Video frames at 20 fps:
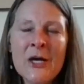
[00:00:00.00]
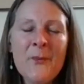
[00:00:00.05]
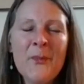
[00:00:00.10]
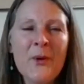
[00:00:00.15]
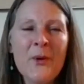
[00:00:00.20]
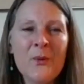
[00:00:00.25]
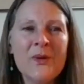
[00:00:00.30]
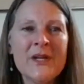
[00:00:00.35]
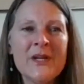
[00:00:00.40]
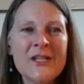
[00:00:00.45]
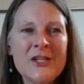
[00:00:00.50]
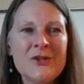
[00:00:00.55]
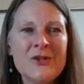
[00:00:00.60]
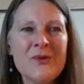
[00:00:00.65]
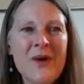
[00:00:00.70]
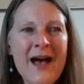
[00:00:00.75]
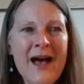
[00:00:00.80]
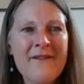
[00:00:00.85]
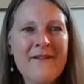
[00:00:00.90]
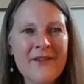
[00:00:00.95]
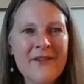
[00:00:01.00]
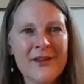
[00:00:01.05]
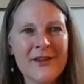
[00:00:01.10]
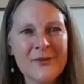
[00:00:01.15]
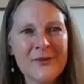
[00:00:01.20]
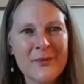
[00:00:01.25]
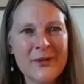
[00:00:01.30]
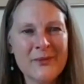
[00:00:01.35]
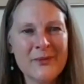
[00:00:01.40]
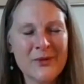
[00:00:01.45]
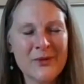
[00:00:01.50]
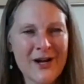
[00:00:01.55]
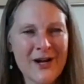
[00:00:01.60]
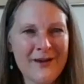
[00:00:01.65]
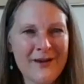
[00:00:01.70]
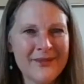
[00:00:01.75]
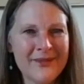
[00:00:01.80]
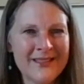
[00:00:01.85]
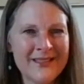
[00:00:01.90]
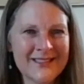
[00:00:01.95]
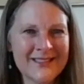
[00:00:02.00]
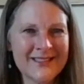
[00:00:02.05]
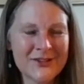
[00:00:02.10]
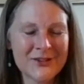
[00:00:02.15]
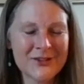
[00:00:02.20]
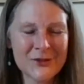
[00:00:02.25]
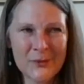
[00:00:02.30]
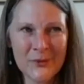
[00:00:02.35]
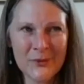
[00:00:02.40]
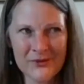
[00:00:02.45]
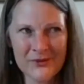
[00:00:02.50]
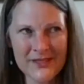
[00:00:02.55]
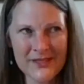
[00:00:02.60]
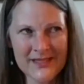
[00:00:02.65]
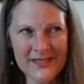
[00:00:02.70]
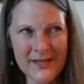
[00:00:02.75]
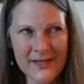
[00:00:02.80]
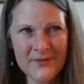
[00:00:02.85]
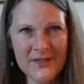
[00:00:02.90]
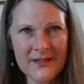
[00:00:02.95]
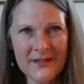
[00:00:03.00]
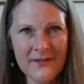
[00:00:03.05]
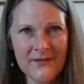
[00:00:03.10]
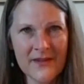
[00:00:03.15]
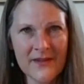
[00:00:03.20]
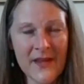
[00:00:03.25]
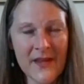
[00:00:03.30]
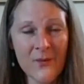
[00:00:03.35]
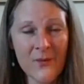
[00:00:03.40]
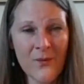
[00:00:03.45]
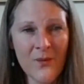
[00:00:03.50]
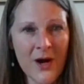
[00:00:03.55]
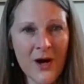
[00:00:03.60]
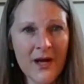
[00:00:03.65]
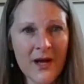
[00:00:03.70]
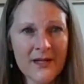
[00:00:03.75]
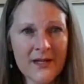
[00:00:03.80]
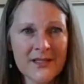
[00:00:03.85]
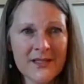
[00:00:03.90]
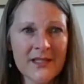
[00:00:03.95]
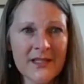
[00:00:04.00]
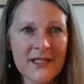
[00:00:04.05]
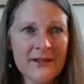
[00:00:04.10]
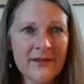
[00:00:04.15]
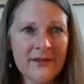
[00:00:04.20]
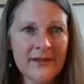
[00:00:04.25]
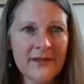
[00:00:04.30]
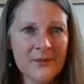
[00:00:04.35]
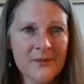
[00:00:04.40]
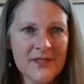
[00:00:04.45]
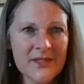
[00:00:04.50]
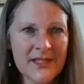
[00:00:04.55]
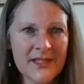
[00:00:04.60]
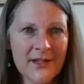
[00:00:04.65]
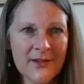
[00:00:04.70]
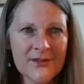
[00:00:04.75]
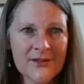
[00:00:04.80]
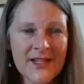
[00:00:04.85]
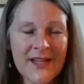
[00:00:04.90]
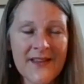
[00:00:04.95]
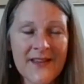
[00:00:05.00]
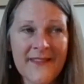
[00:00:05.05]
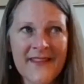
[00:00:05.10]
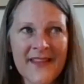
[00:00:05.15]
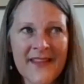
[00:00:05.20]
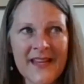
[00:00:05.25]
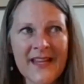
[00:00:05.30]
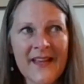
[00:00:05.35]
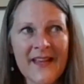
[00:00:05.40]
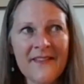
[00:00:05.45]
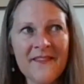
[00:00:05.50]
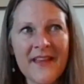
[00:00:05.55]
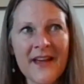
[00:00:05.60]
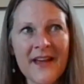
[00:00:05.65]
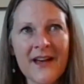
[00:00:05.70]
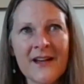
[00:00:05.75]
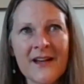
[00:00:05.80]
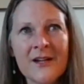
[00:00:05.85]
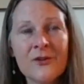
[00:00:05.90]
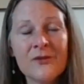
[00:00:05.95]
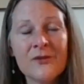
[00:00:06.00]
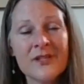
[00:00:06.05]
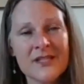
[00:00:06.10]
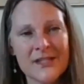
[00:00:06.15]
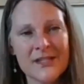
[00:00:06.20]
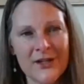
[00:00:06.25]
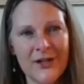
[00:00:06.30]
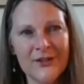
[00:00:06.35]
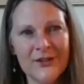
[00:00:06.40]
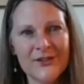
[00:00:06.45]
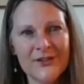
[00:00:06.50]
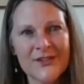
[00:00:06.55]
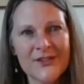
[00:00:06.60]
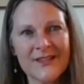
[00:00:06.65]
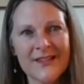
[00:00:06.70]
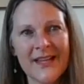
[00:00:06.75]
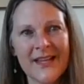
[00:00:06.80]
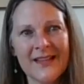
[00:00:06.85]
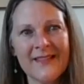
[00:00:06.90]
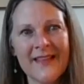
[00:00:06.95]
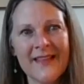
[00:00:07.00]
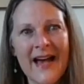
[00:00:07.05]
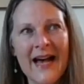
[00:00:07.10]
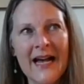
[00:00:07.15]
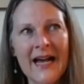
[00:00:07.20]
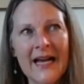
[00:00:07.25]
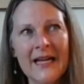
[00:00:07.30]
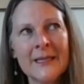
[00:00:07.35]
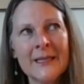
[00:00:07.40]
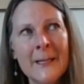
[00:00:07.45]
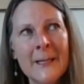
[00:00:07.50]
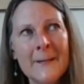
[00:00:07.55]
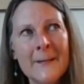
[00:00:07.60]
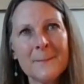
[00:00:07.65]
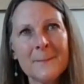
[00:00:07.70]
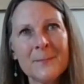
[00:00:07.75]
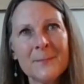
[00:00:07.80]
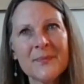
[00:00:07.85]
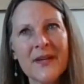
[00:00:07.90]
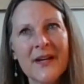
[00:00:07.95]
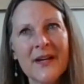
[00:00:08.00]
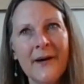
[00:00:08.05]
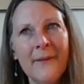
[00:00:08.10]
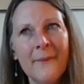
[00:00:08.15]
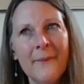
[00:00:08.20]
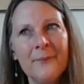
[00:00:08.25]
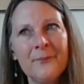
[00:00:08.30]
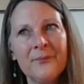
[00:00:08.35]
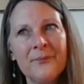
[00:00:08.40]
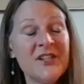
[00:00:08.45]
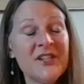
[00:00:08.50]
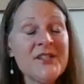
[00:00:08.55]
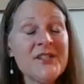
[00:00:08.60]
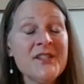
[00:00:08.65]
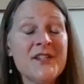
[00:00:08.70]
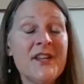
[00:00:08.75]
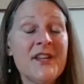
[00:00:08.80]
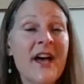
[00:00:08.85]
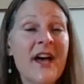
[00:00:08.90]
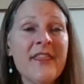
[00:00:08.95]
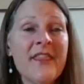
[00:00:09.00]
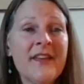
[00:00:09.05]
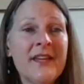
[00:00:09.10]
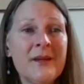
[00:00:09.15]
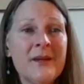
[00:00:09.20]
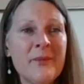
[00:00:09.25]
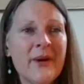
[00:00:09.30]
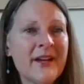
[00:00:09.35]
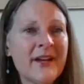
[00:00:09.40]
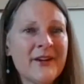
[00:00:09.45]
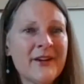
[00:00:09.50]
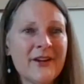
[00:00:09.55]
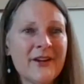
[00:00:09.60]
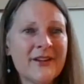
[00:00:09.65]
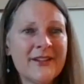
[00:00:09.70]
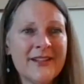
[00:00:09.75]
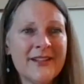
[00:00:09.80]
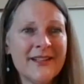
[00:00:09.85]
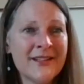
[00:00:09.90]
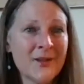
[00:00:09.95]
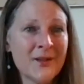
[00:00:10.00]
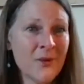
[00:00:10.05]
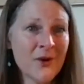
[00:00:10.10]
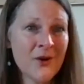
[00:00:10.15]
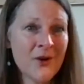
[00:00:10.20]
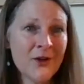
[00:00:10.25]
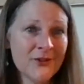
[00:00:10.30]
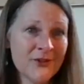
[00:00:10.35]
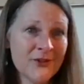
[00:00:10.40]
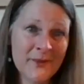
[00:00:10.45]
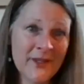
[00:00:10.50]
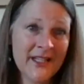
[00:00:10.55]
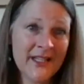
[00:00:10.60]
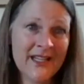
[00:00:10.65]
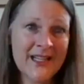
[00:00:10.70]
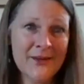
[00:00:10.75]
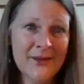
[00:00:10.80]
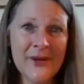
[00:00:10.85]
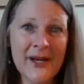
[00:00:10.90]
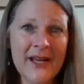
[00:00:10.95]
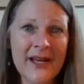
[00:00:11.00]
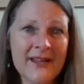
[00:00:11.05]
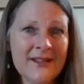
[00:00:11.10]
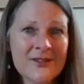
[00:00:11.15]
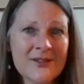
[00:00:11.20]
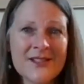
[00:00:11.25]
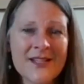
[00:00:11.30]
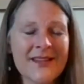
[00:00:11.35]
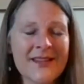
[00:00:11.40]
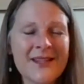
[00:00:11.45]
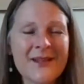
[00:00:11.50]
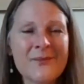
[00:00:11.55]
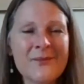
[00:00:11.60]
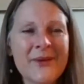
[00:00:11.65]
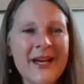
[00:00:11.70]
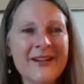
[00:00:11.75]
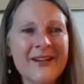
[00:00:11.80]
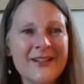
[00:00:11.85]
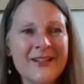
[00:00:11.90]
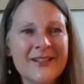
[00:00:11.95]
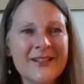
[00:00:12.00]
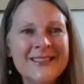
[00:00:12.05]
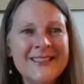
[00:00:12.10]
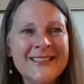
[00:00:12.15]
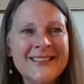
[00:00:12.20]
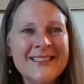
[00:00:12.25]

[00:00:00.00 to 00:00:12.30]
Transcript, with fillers: But when you have other people coming that are super receptive and they want to heal themselves and they get the results like that, there's nothing better in the world, to me anyway. There's nothing better.